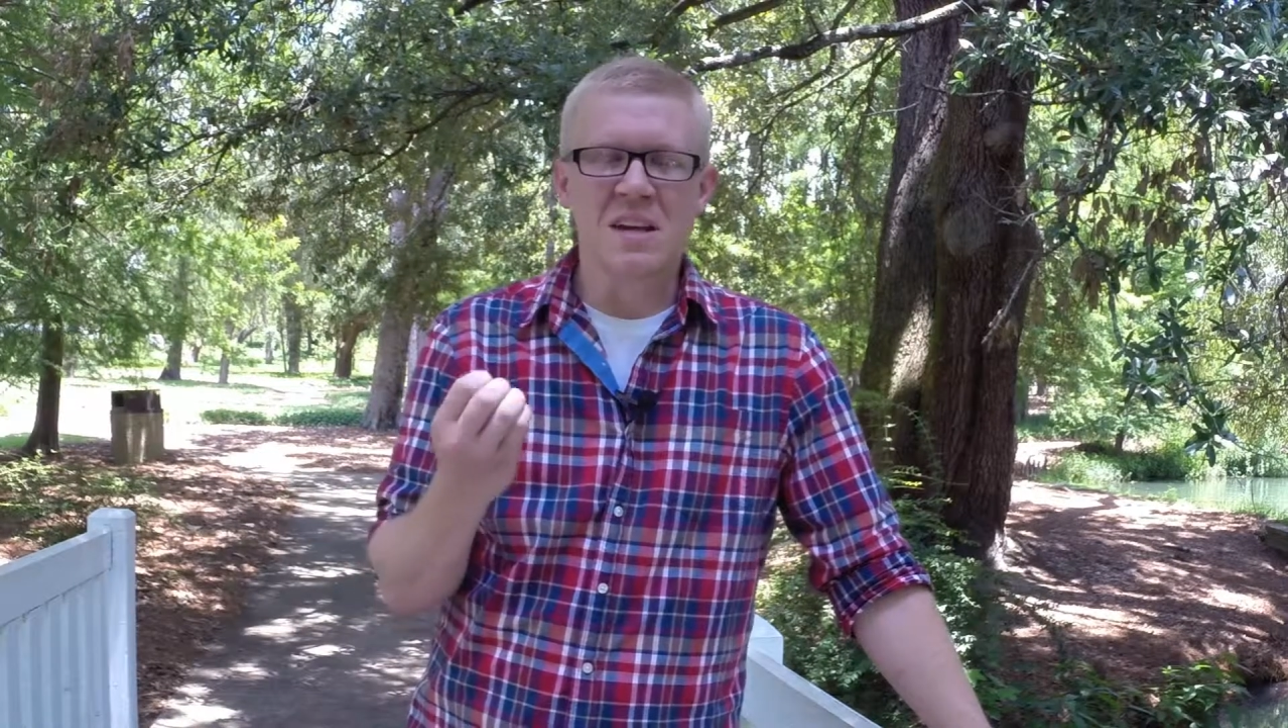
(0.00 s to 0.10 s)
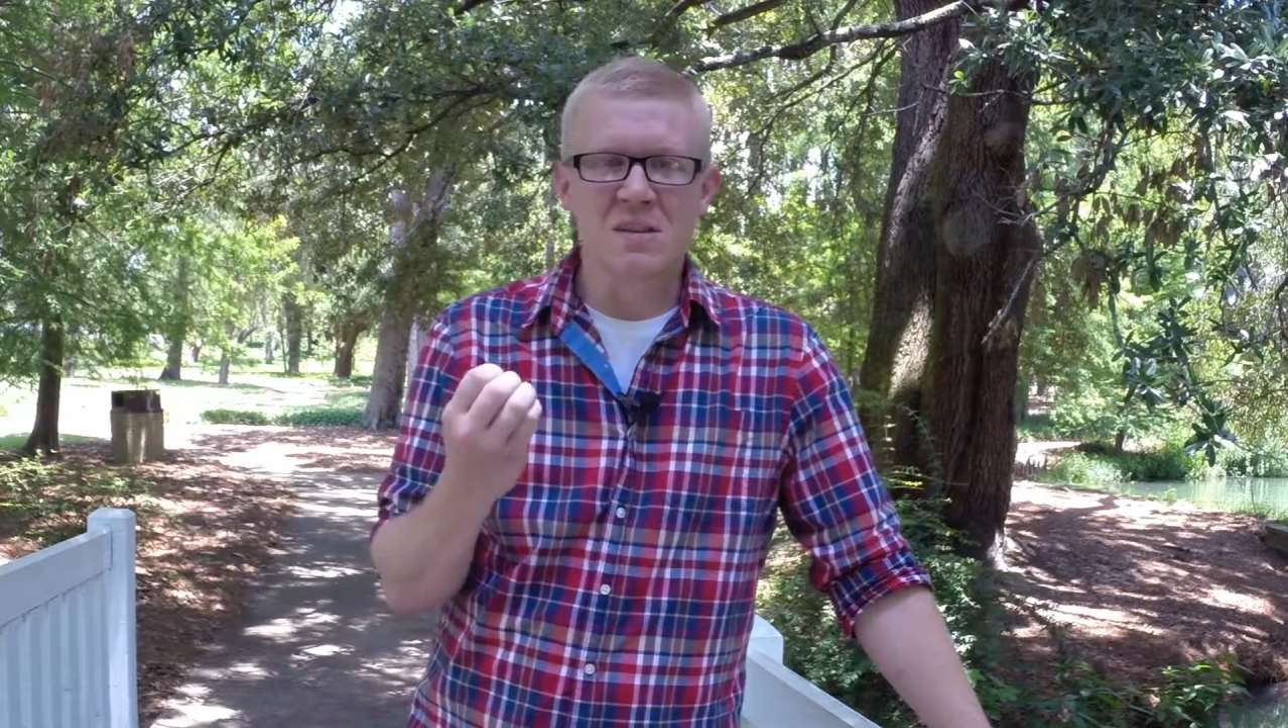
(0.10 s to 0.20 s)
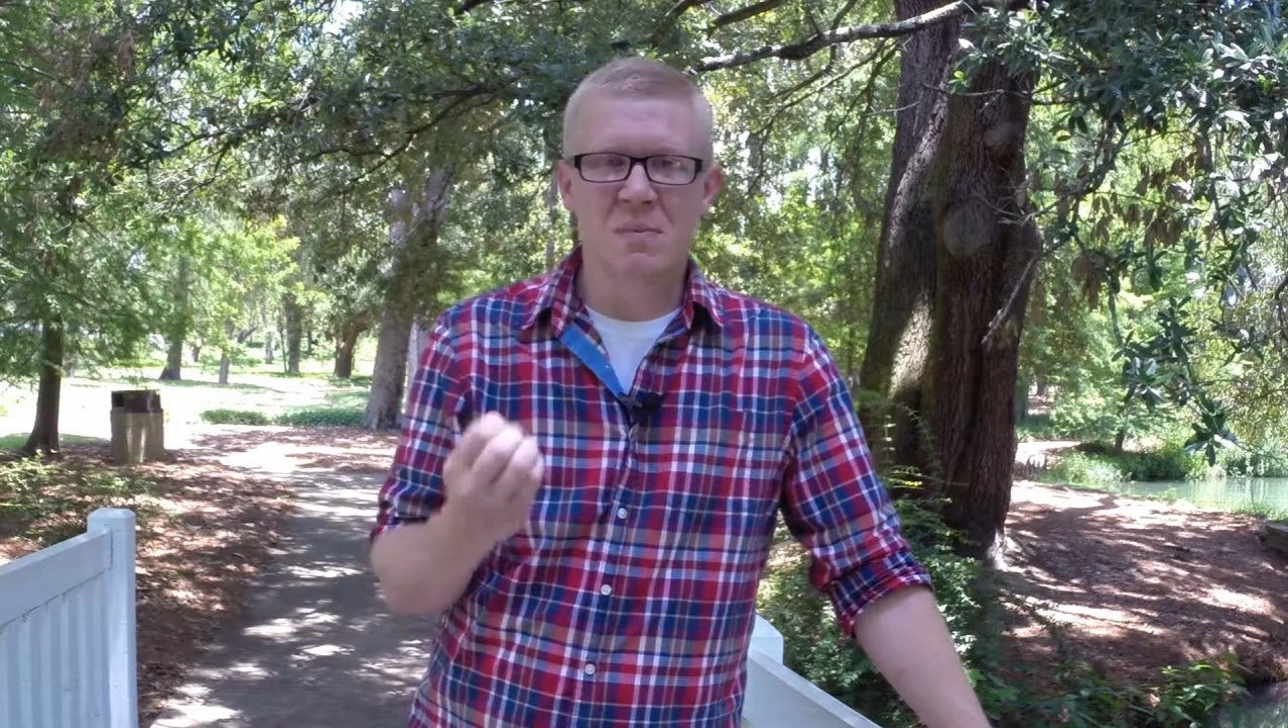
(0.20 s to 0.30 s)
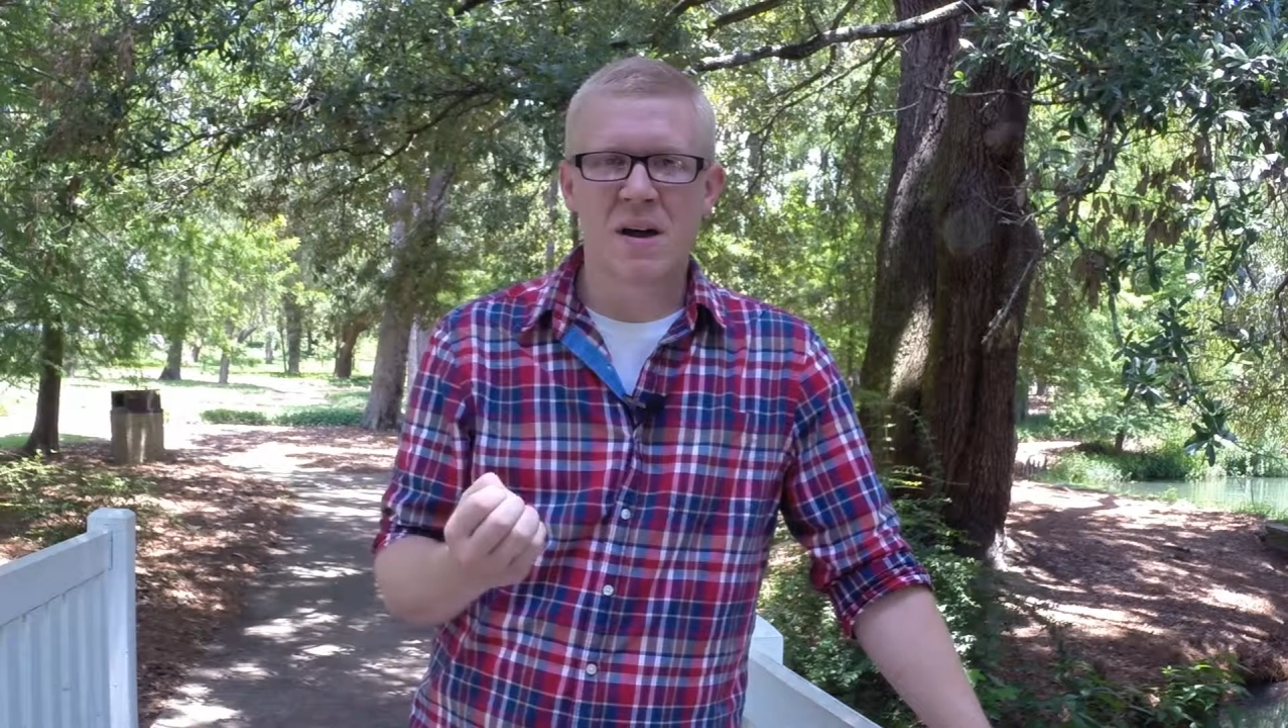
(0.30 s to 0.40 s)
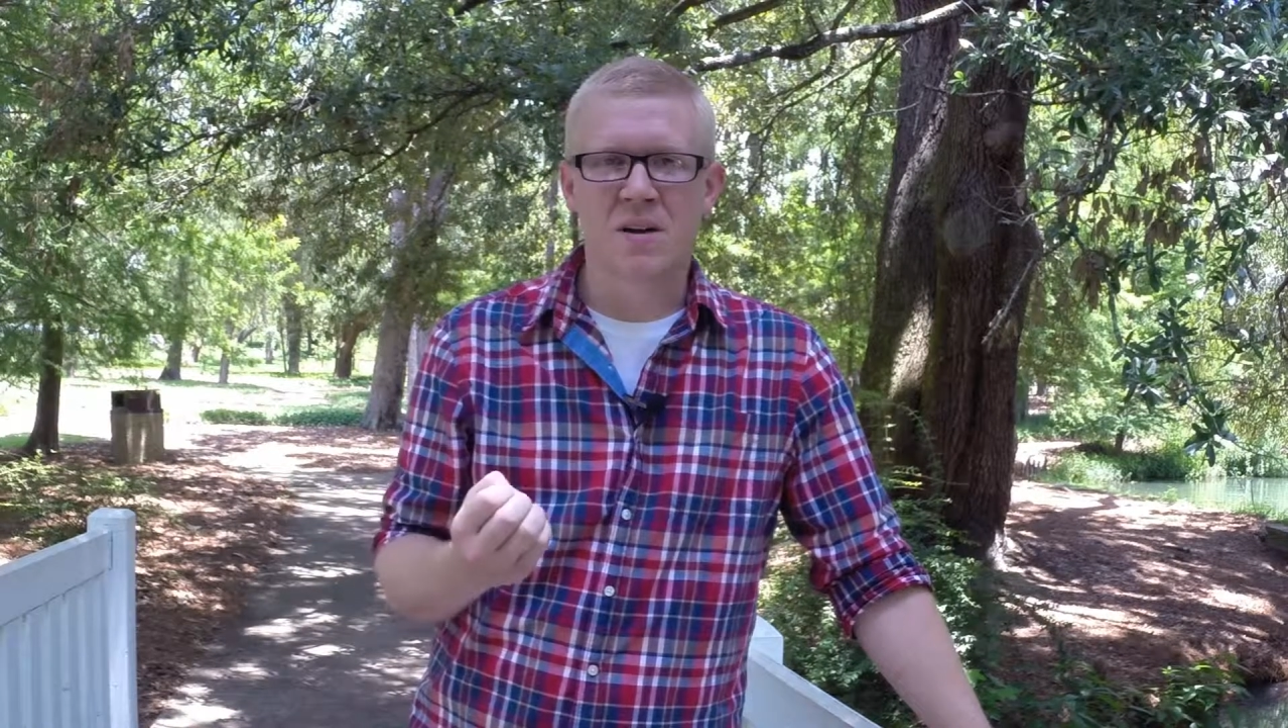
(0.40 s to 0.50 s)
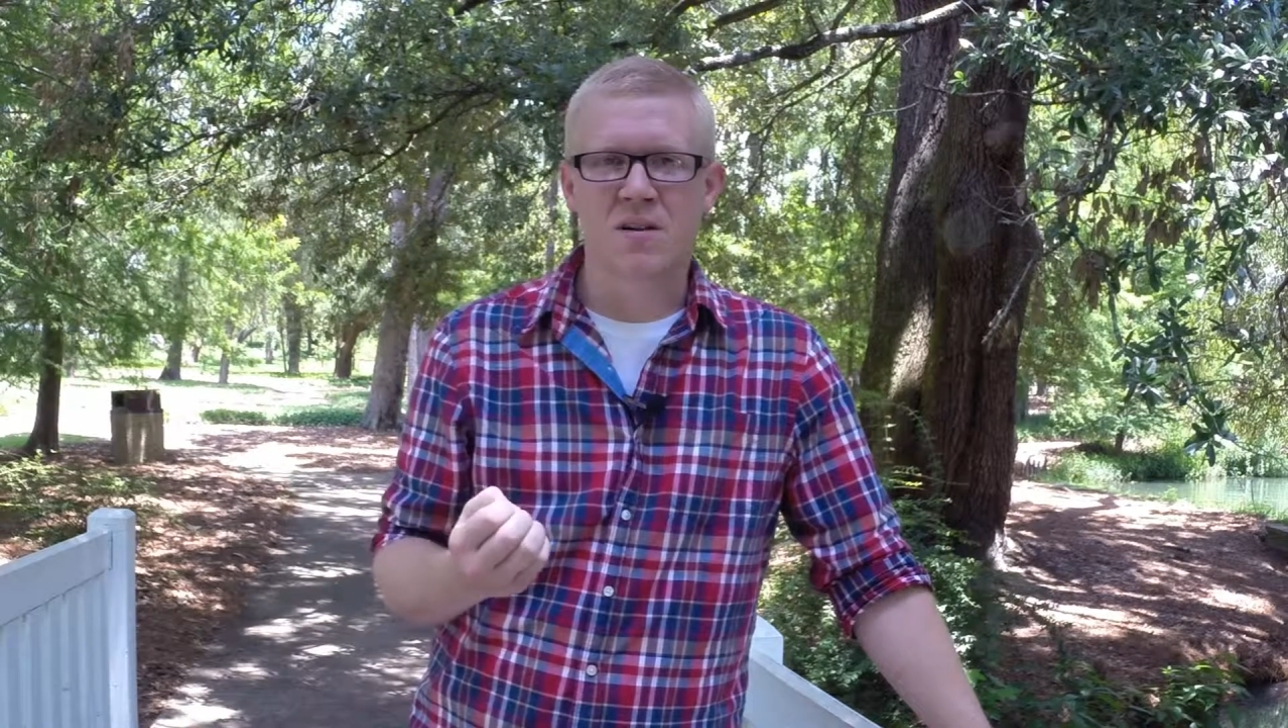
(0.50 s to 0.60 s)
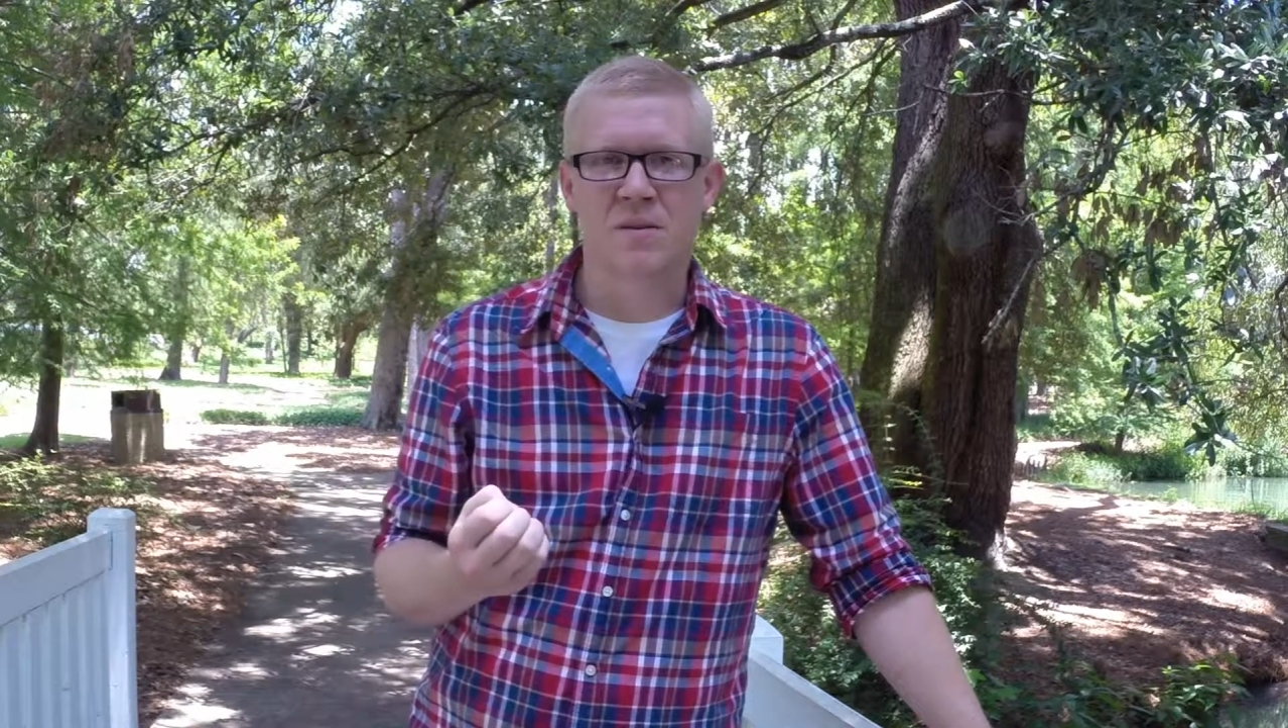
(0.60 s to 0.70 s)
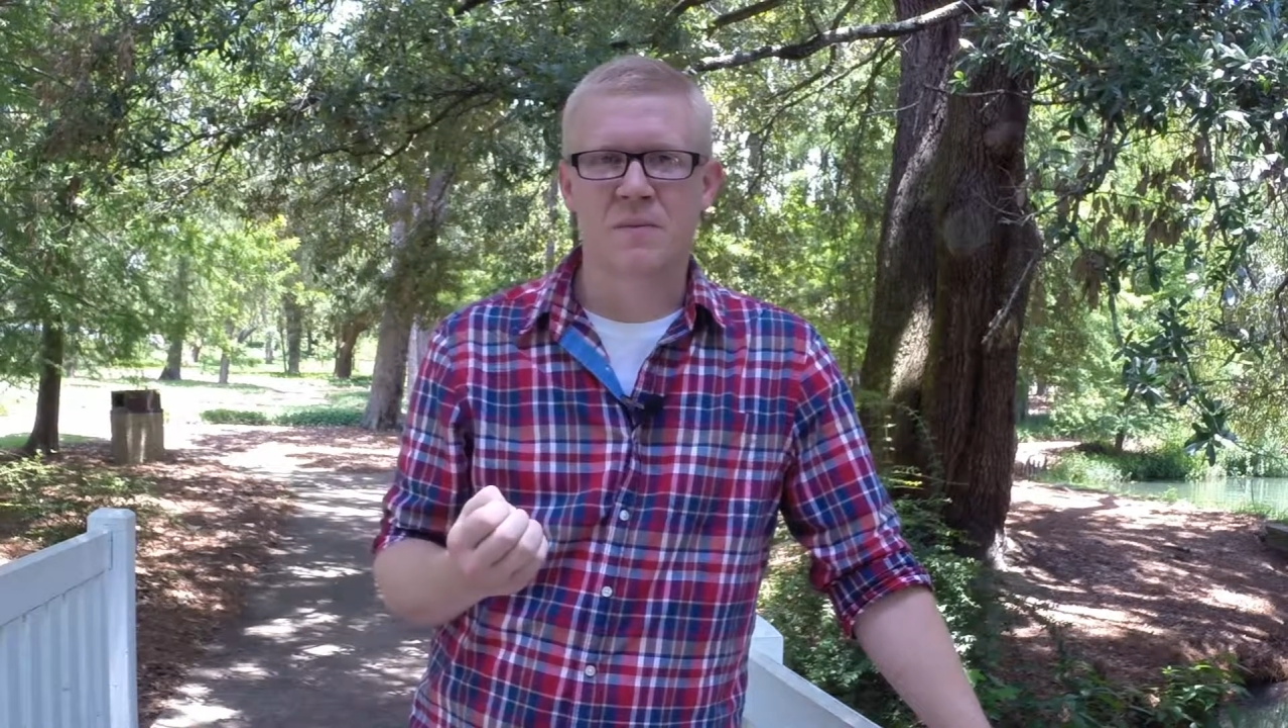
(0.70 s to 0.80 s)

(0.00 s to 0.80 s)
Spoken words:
gets better.